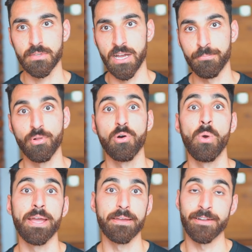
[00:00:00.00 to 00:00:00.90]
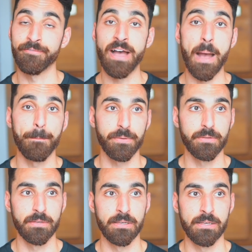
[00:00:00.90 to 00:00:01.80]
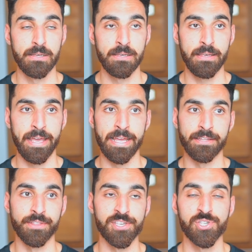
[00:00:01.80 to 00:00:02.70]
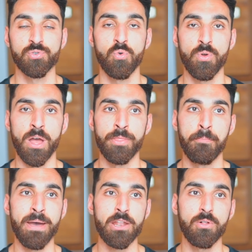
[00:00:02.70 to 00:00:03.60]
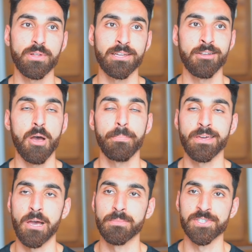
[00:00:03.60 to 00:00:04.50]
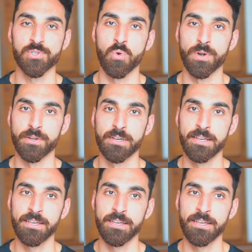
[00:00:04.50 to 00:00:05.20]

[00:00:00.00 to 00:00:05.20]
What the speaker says: I'd pull away, I fap. And the metal cannot become a sword